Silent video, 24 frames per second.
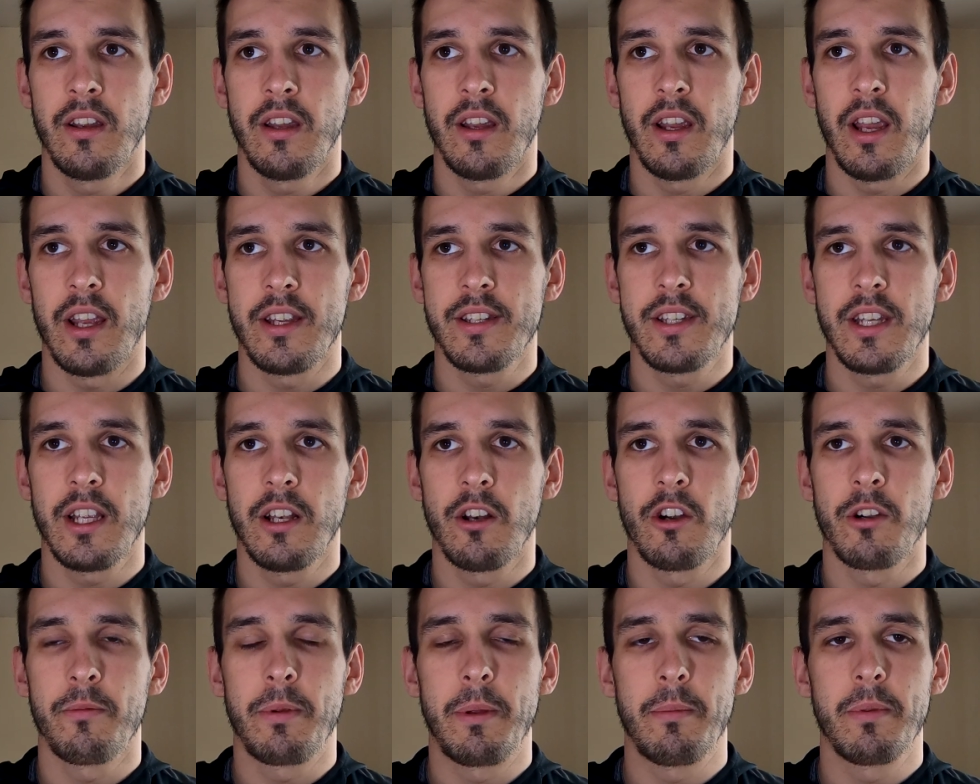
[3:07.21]
I see a
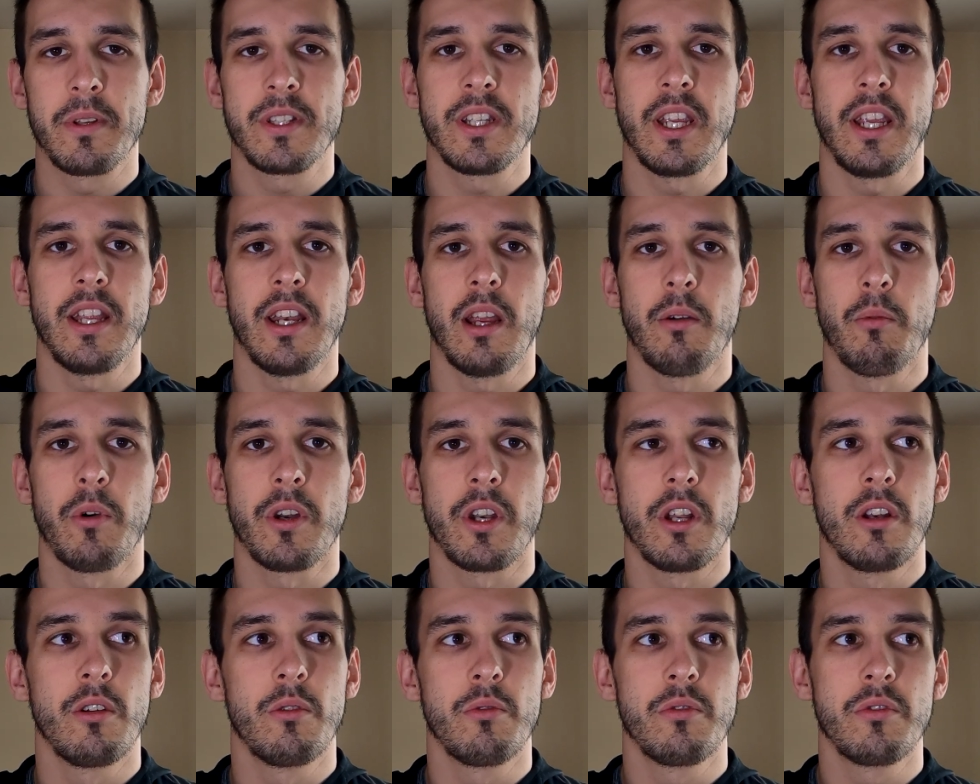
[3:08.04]
lot of people saying, I want
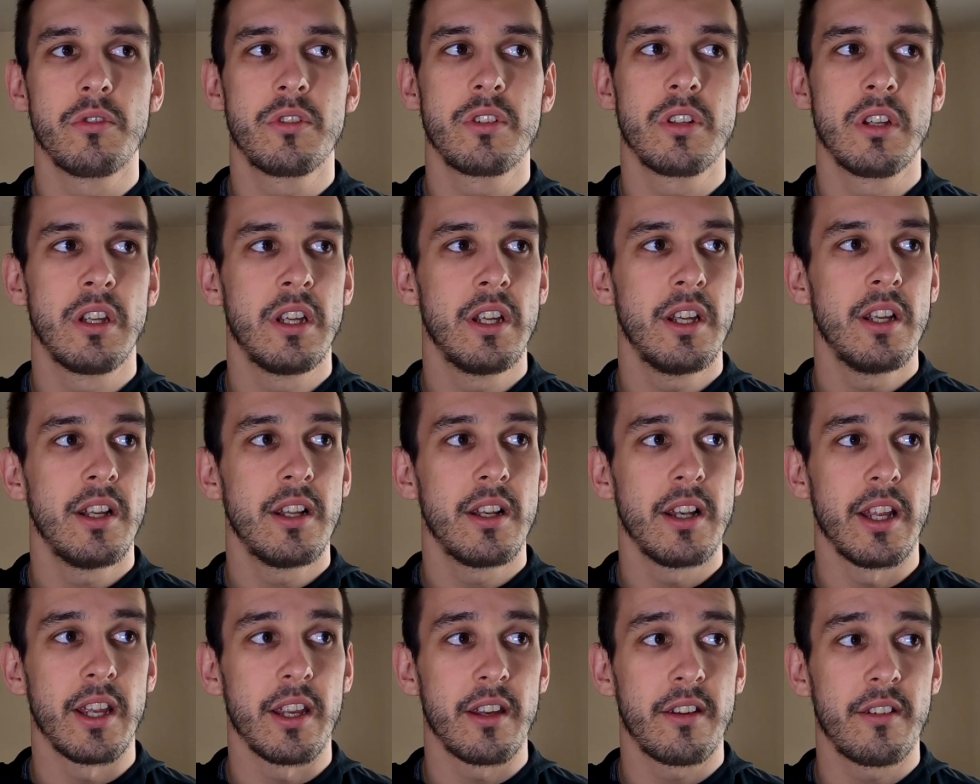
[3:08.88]
to lose
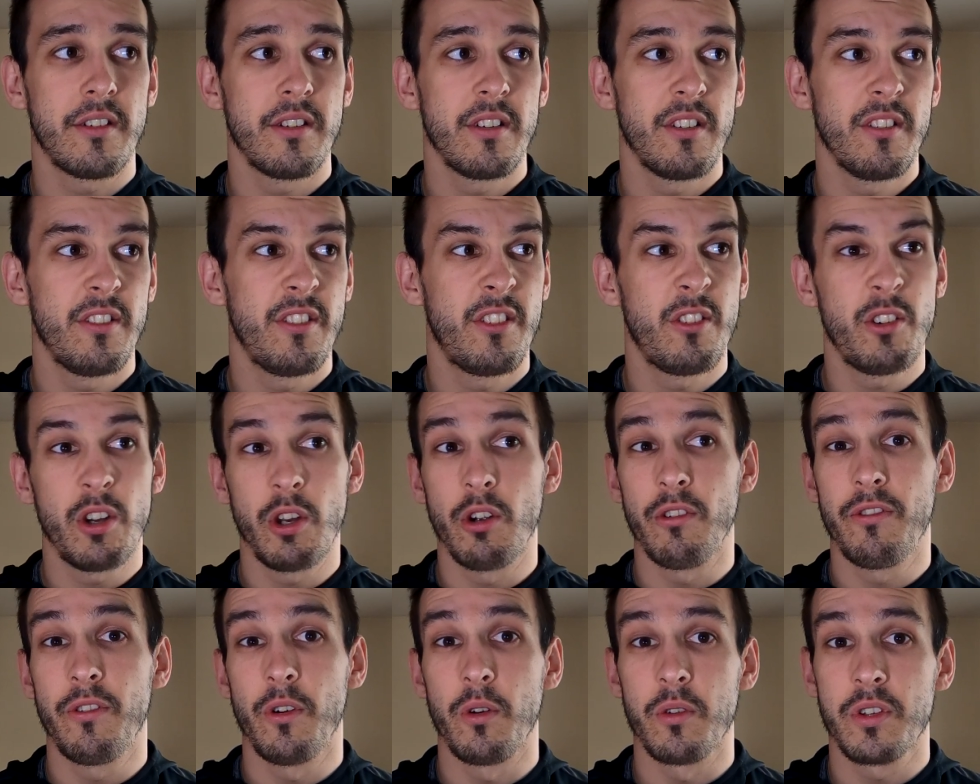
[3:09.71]
like 3
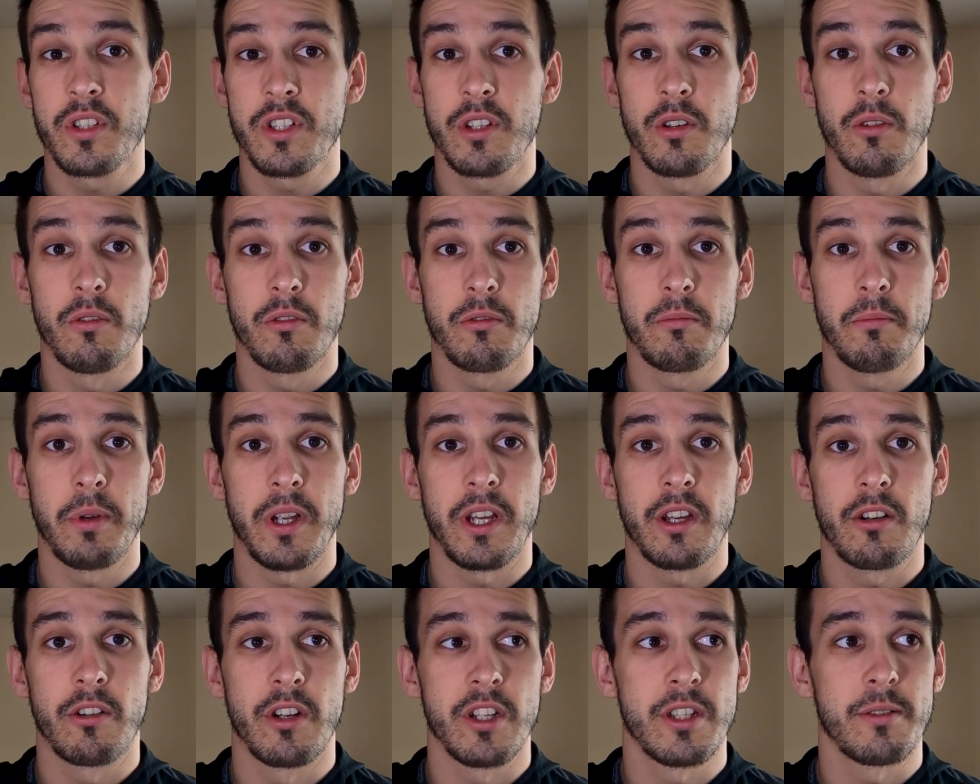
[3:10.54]
or 4 stone
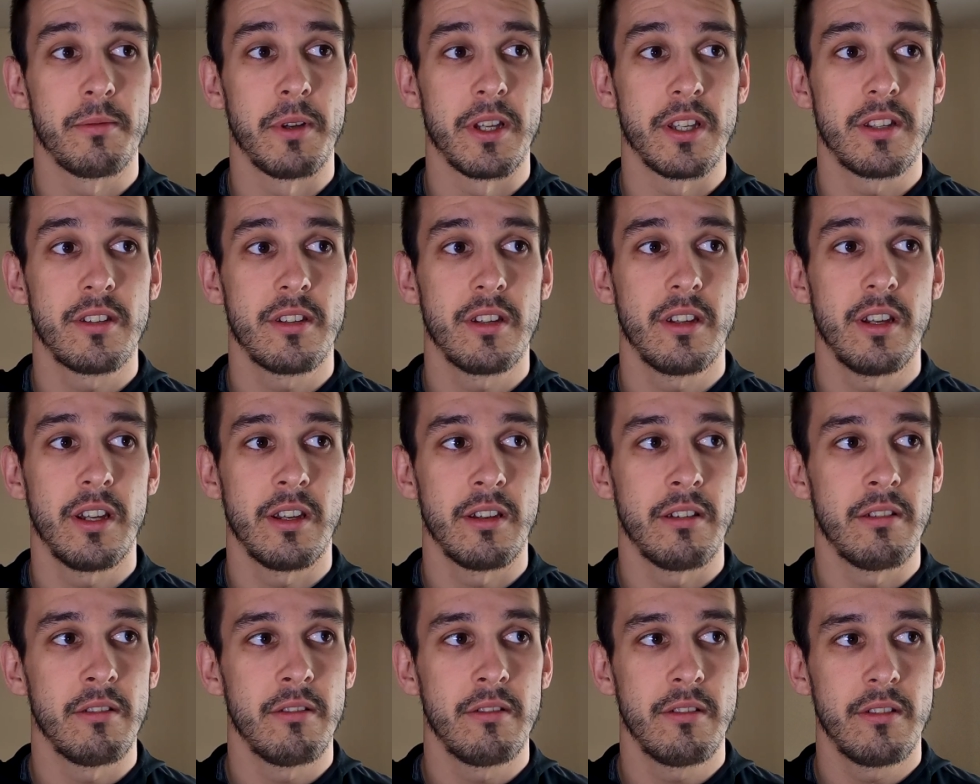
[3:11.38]
by Christmas,
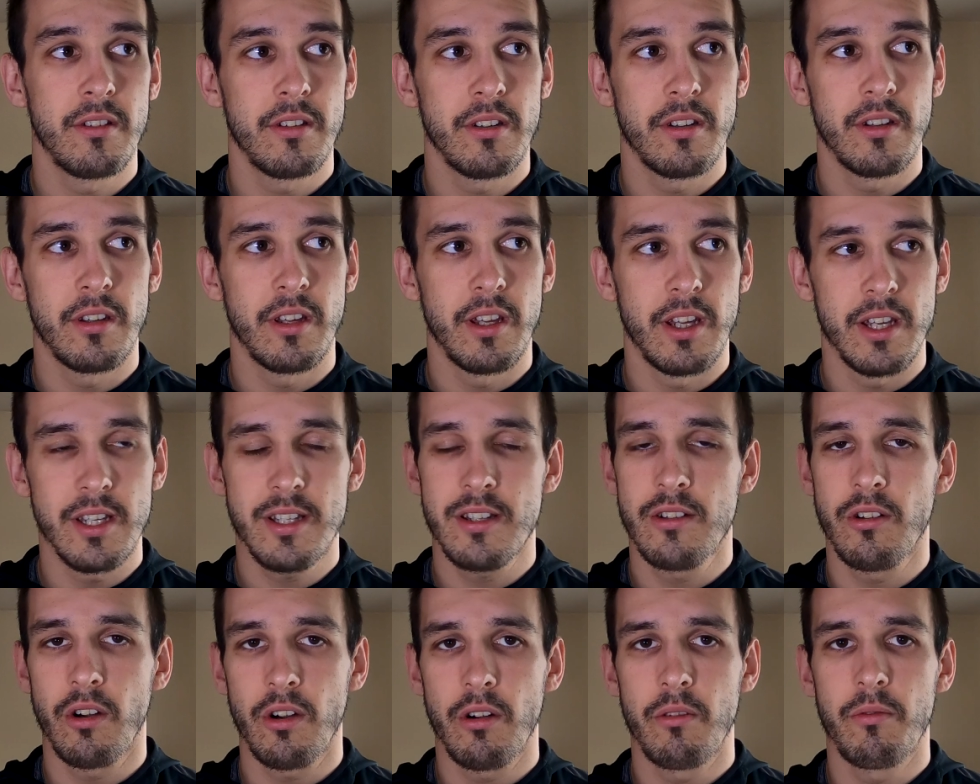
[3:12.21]
and it's
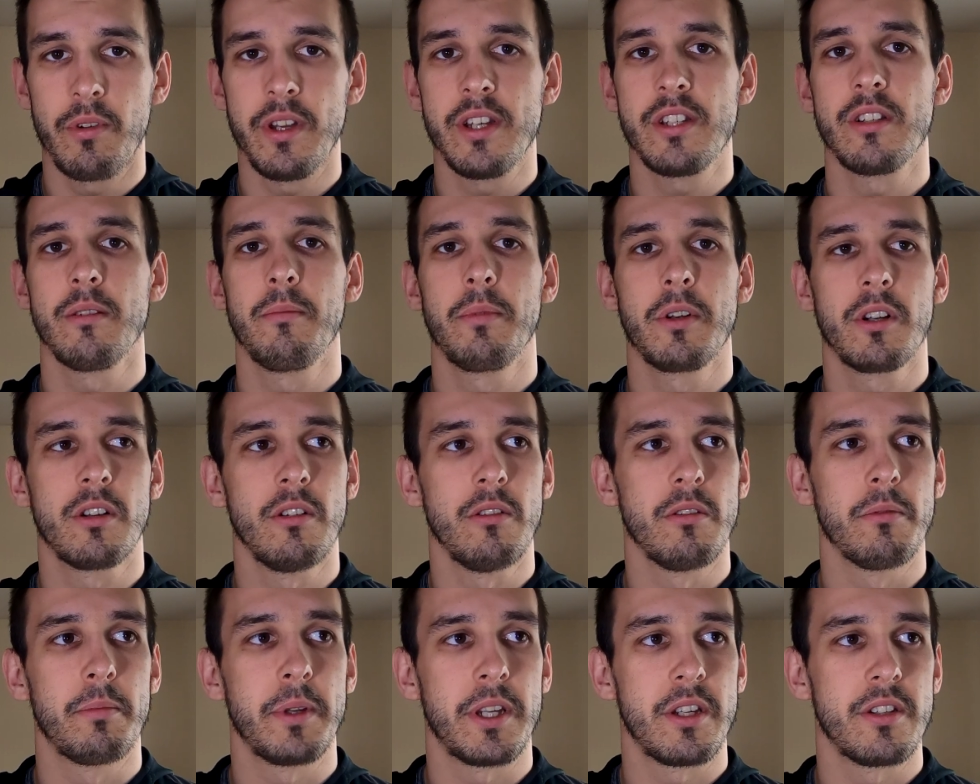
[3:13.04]
not a reasonable
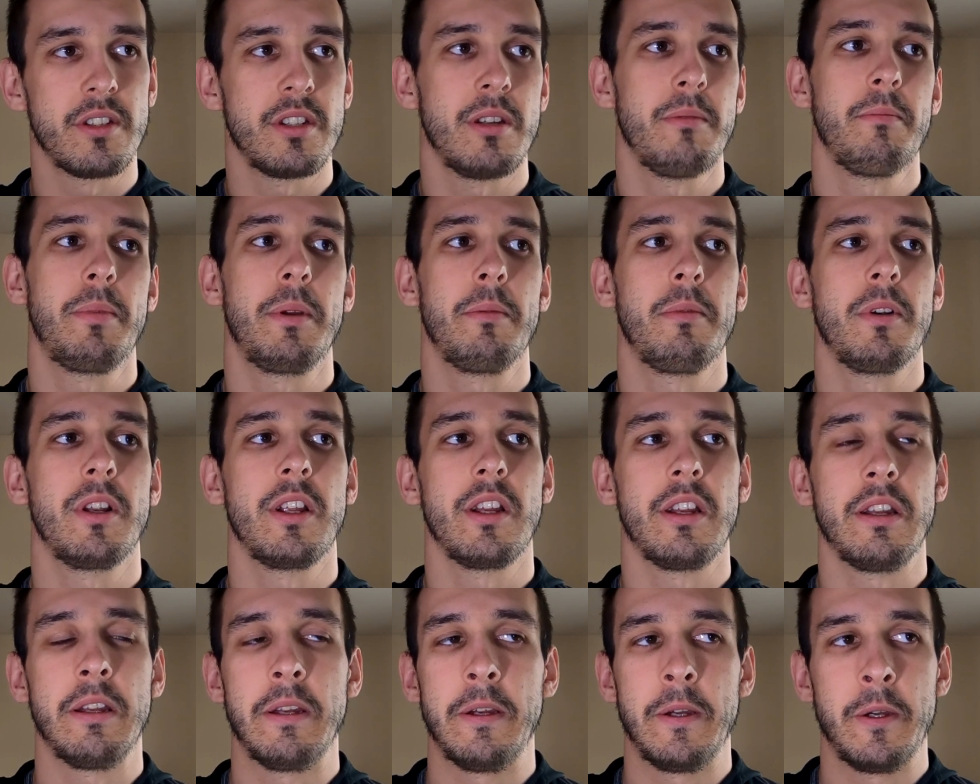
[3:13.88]
goal, because some people
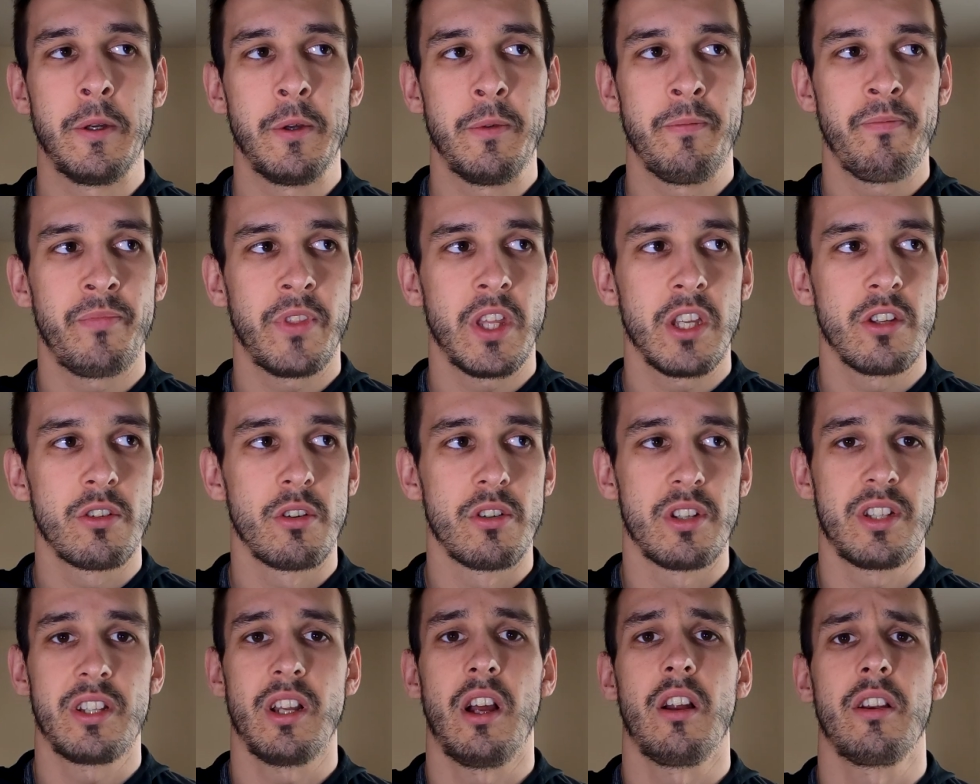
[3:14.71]
are sort
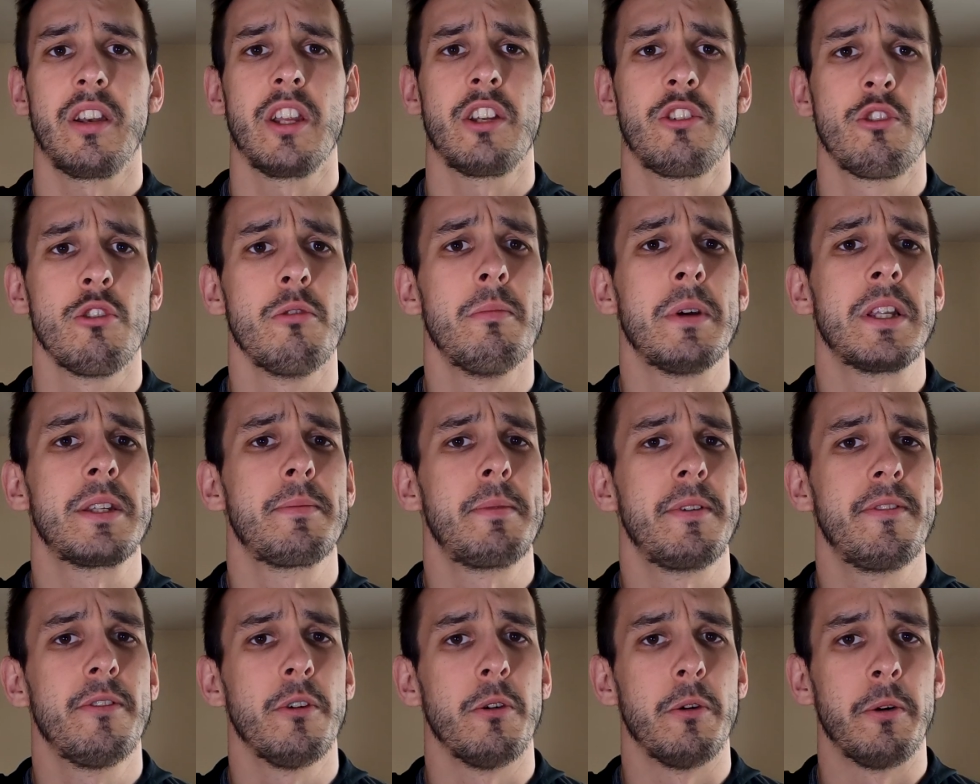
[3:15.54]
of starting it 2 months
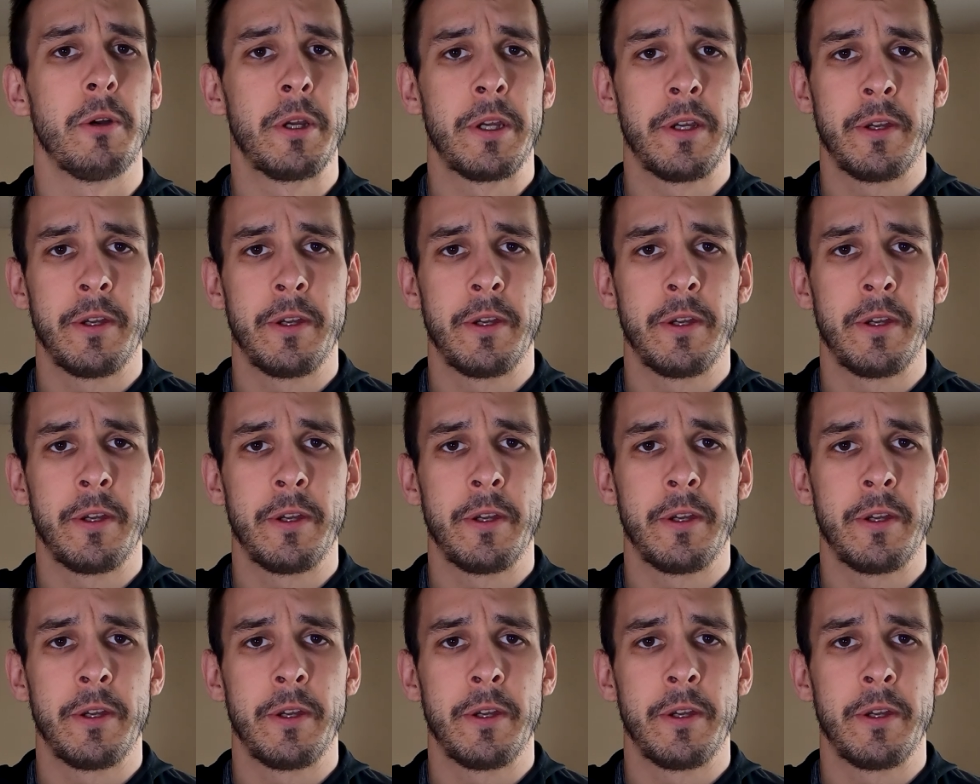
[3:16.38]
before.